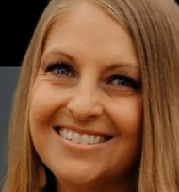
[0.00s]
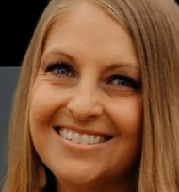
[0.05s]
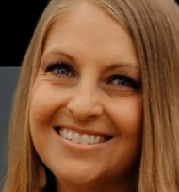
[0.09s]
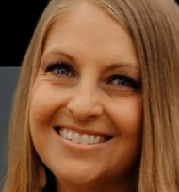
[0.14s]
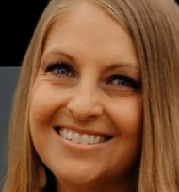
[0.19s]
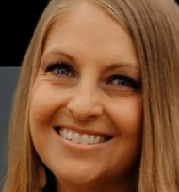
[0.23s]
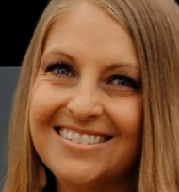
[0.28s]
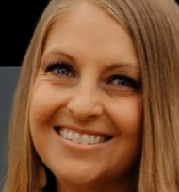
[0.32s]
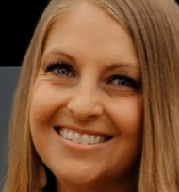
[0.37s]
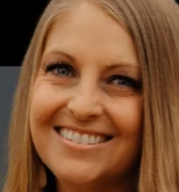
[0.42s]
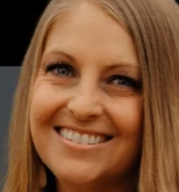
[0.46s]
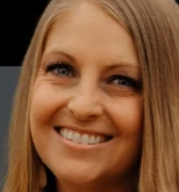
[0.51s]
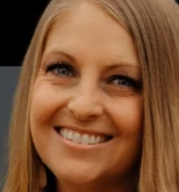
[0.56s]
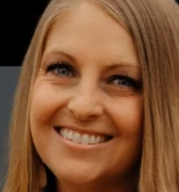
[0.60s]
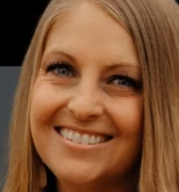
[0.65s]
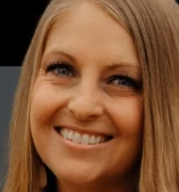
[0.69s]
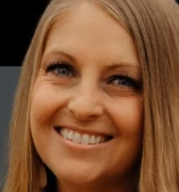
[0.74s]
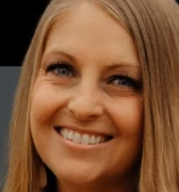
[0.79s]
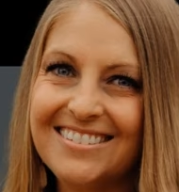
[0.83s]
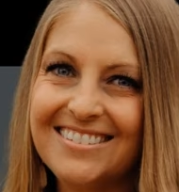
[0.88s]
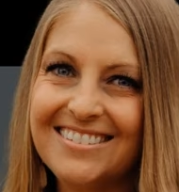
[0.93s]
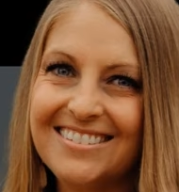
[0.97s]

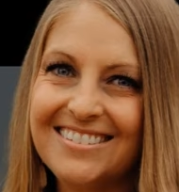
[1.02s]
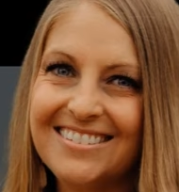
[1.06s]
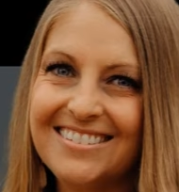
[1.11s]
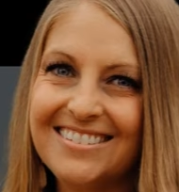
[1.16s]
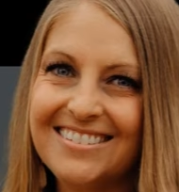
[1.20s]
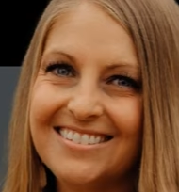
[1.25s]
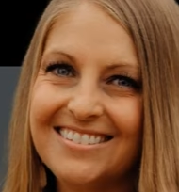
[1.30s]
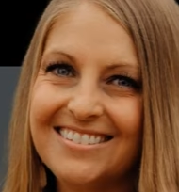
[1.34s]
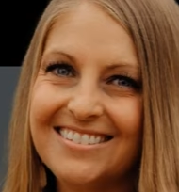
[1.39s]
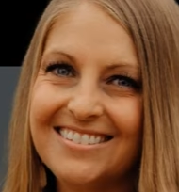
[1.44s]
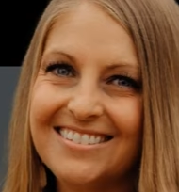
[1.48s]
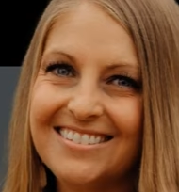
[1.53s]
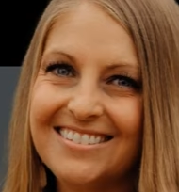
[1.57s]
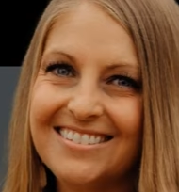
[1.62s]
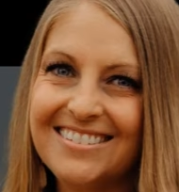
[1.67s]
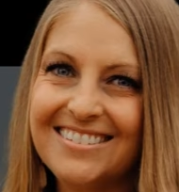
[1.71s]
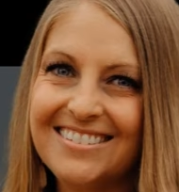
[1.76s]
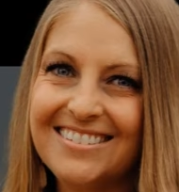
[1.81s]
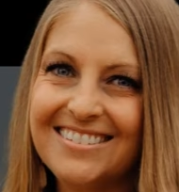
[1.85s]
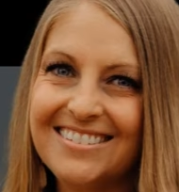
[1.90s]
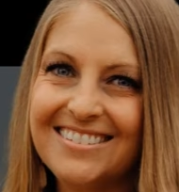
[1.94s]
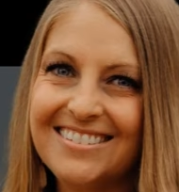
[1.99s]

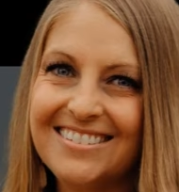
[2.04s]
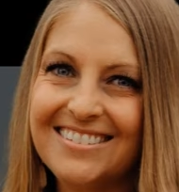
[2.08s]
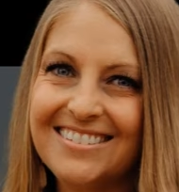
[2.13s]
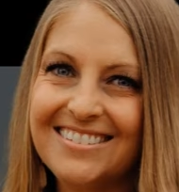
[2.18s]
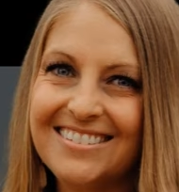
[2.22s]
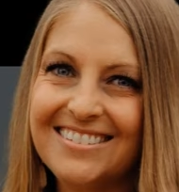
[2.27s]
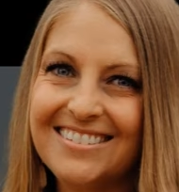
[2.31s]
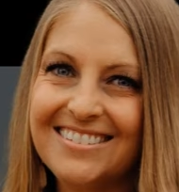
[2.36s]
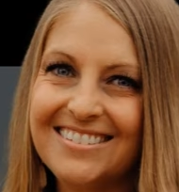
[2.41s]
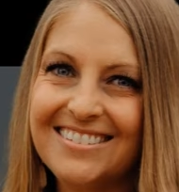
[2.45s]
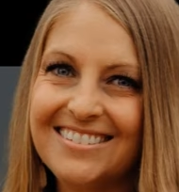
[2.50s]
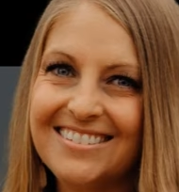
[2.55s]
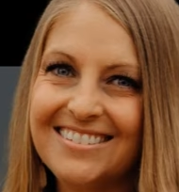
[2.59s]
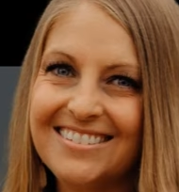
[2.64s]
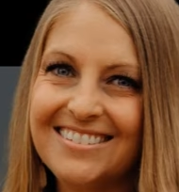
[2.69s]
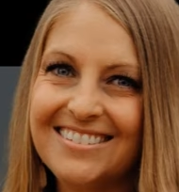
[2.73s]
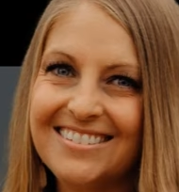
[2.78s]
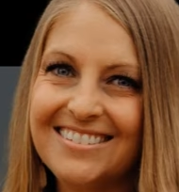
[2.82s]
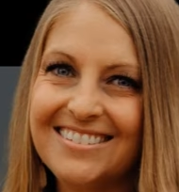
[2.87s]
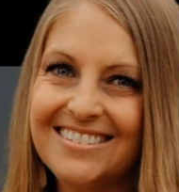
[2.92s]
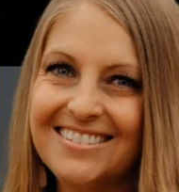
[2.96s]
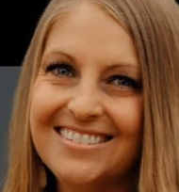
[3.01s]

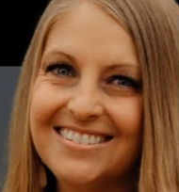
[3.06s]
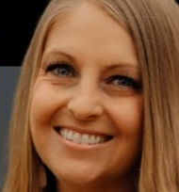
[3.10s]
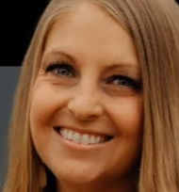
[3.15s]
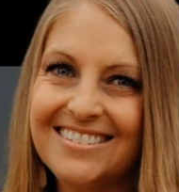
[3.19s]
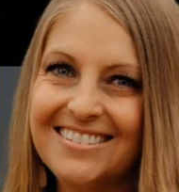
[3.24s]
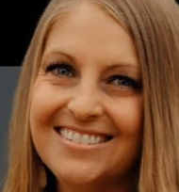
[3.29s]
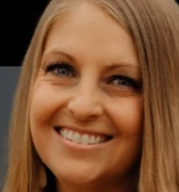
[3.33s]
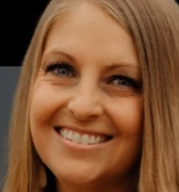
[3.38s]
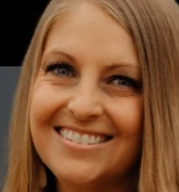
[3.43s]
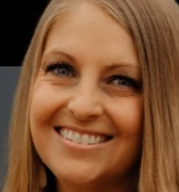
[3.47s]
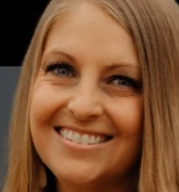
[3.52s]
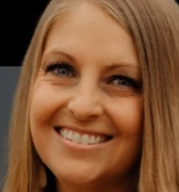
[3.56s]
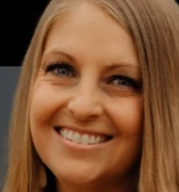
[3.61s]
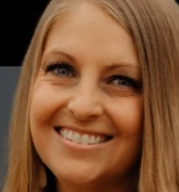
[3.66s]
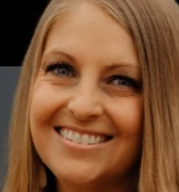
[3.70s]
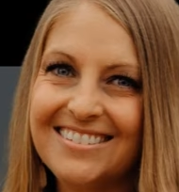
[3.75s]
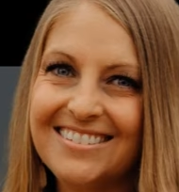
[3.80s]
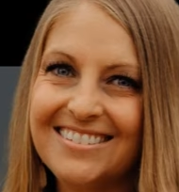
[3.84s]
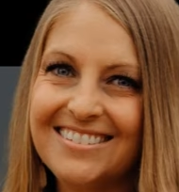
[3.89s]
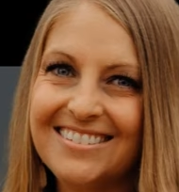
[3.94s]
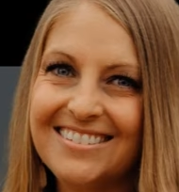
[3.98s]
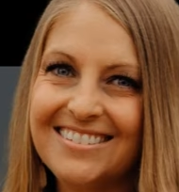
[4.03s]

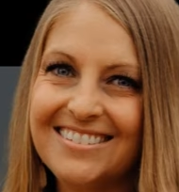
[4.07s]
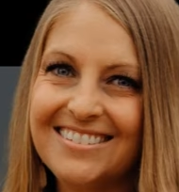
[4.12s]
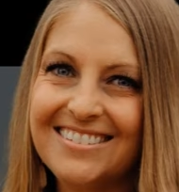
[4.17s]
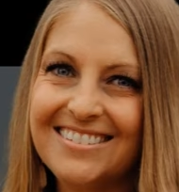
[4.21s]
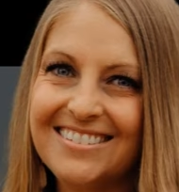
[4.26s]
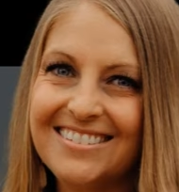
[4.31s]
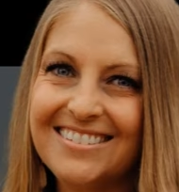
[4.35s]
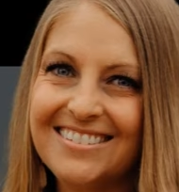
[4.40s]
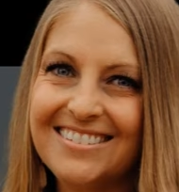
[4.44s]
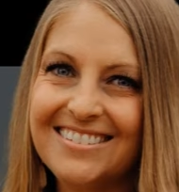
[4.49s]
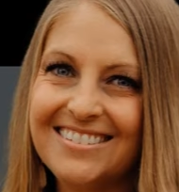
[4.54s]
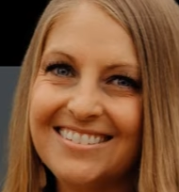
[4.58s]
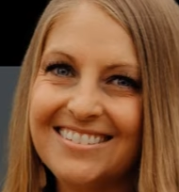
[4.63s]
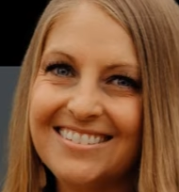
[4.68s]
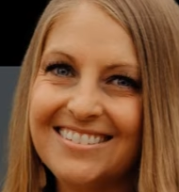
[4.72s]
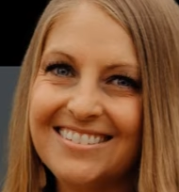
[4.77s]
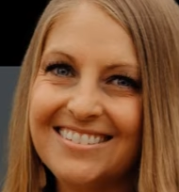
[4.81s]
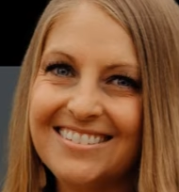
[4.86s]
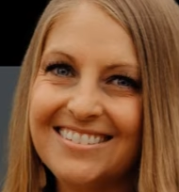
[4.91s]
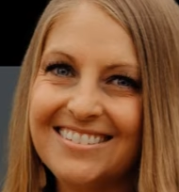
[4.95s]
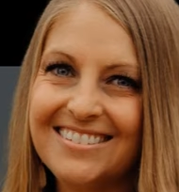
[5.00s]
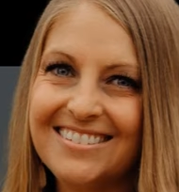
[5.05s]

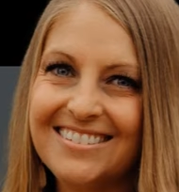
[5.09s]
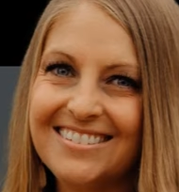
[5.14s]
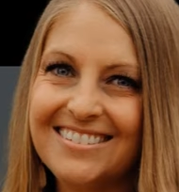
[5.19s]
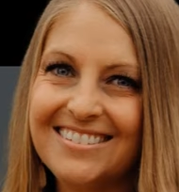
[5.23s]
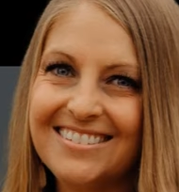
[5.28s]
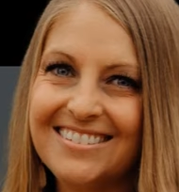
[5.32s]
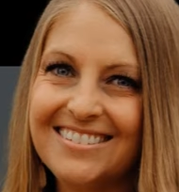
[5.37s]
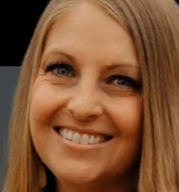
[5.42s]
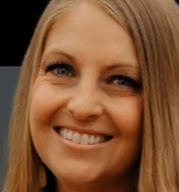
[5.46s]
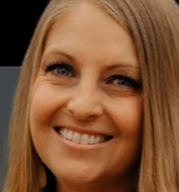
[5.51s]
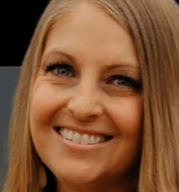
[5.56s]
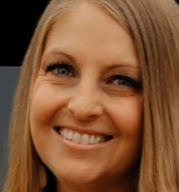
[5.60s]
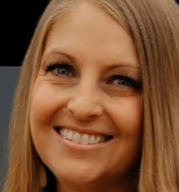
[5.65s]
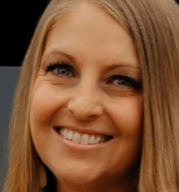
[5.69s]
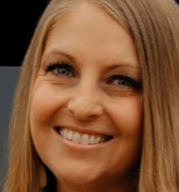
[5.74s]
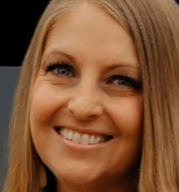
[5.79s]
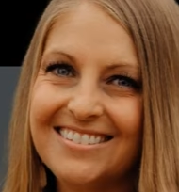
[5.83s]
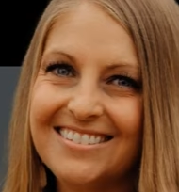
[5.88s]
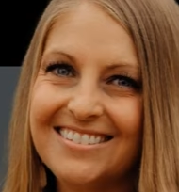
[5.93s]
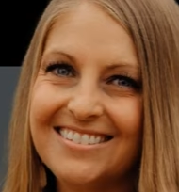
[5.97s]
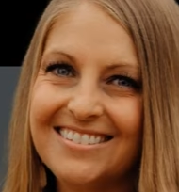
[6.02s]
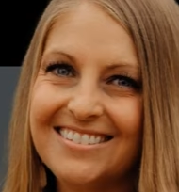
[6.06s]

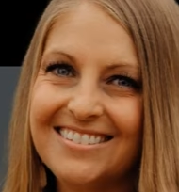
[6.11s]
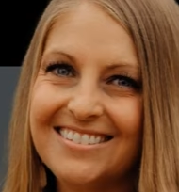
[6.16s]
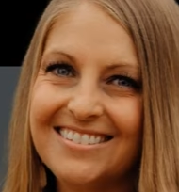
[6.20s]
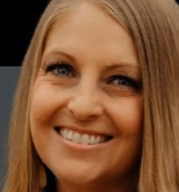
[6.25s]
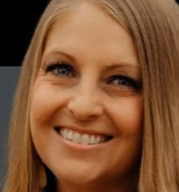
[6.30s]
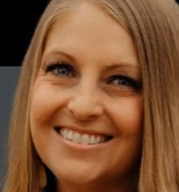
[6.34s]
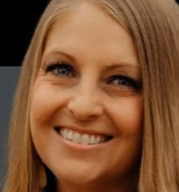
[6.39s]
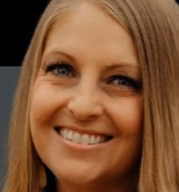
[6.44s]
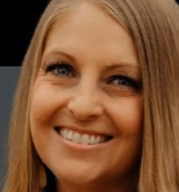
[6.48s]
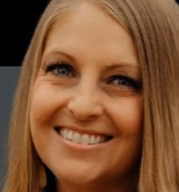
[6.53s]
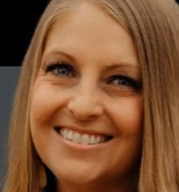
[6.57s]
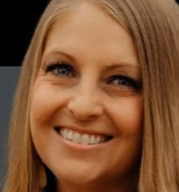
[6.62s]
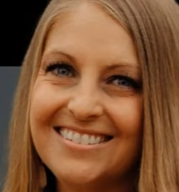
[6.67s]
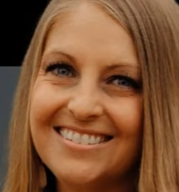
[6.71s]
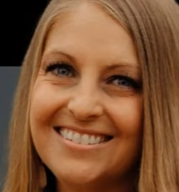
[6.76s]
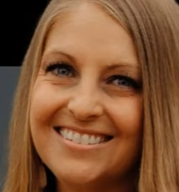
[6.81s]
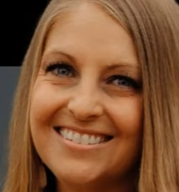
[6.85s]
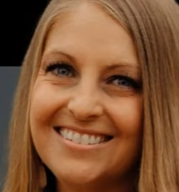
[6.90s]
[no speech]